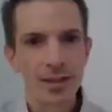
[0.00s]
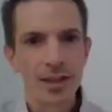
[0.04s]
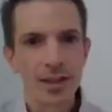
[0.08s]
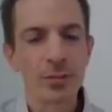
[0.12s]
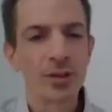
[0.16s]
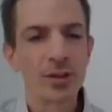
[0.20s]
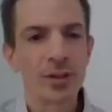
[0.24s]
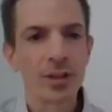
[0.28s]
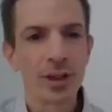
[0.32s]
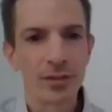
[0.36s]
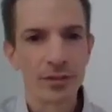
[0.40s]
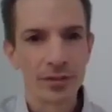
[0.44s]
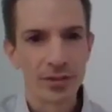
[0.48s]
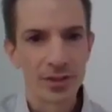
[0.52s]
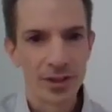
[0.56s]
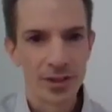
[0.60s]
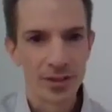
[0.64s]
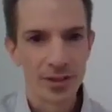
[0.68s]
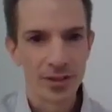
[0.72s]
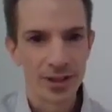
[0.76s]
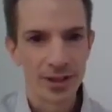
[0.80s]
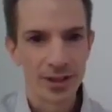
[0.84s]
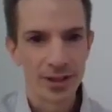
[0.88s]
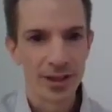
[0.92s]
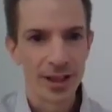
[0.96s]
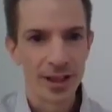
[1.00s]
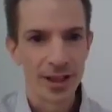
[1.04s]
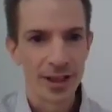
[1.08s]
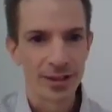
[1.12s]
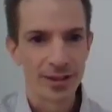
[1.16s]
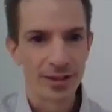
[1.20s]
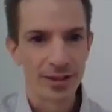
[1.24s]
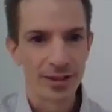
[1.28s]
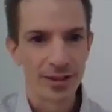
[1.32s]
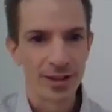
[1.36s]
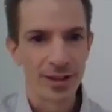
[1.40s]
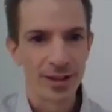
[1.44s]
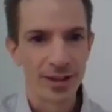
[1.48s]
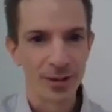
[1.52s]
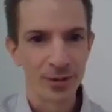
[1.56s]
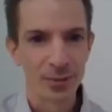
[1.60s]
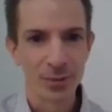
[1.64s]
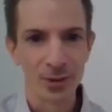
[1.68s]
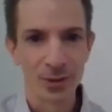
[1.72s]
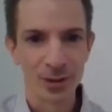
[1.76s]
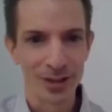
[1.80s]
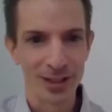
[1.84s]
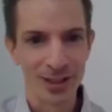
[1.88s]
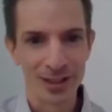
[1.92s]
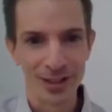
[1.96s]
I would love to see that
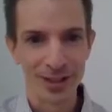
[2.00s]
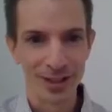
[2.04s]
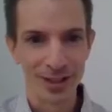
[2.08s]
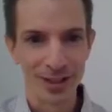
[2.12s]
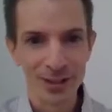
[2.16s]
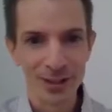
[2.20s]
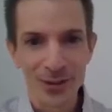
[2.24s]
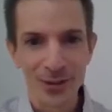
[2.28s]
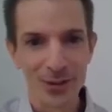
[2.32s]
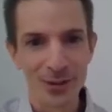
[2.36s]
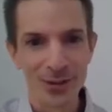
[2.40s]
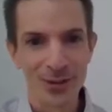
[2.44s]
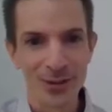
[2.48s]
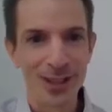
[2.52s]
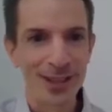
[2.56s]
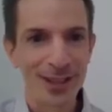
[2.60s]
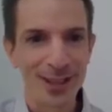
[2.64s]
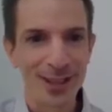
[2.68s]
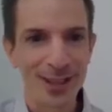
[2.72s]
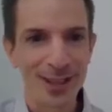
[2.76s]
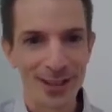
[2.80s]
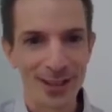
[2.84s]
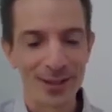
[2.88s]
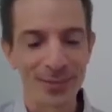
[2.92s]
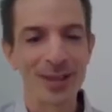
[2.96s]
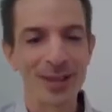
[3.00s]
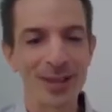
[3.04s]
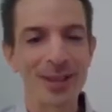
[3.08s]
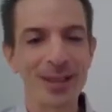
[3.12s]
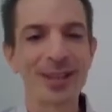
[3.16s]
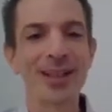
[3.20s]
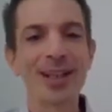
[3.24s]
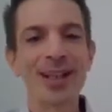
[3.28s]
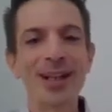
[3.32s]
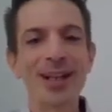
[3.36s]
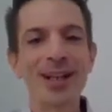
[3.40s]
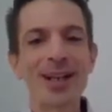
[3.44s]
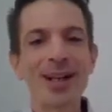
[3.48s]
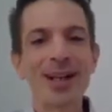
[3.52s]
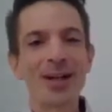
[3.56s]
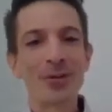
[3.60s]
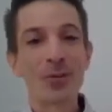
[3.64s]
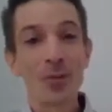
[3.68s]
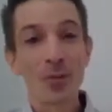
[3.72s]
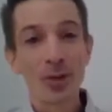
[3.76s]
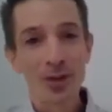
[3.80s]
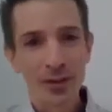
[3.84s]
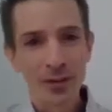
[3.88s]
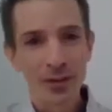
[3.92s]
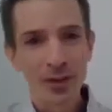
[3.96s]
work, Ethan. So send that to me.
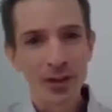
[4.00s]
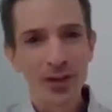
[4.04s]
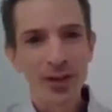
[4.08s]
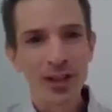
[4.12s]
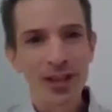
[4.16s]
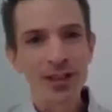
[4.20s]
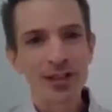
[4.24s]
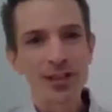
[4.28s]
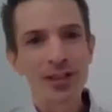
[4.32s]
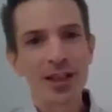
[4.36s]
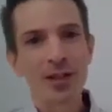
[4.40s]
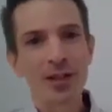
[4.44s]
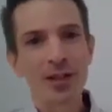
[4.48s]
One of the things